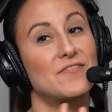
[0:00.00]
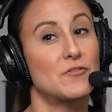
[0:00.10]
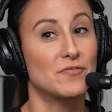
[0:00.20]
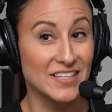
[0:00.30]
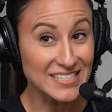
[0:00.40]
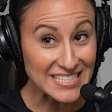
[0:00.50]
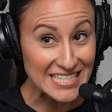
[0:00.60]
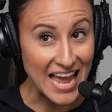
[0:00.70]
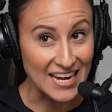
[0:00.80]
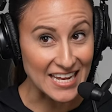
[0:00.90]
if you've listened
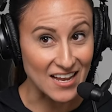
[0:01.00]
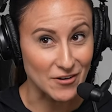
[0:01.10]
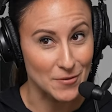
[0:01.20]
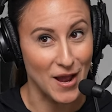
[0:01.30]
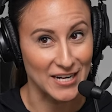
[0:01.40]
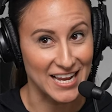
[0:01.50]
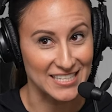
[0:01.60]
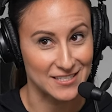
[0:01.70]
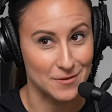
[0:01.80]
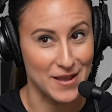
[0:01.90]
to any of our
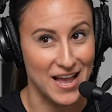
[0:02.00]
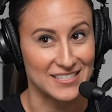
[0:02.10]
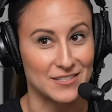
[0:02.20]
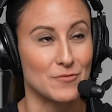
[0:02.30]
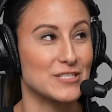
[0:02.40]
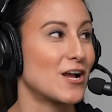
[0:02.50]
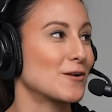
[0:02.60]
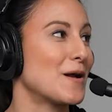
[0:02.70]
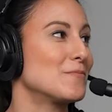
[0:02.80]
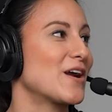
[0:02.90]
podcasts in the past, we talk
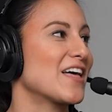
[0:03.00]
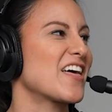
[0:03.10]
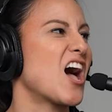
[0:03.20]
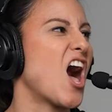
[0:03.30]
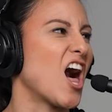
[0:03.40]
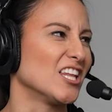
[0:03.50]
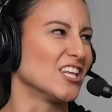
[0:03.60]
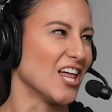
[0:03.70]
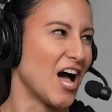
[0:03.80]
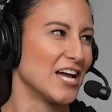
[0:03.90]
about breath a
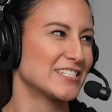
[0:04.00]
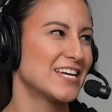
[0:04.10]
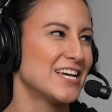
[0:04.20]
lot.